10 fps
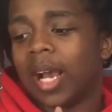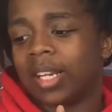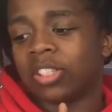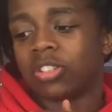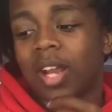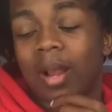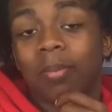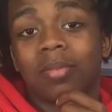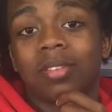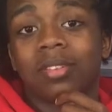You got a
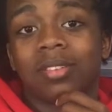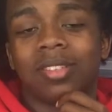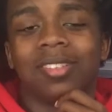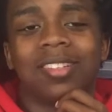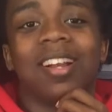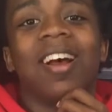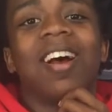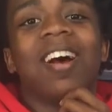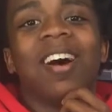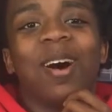strap.
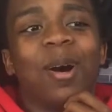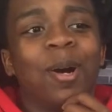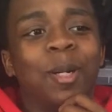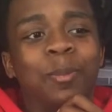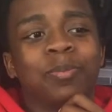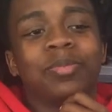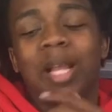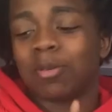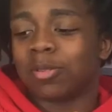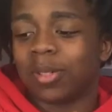
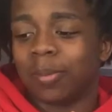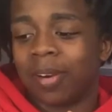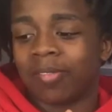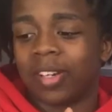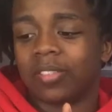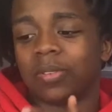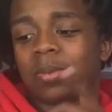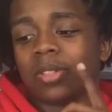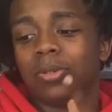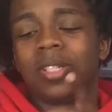That was one of my
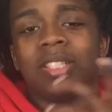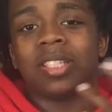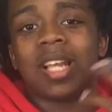friends from school.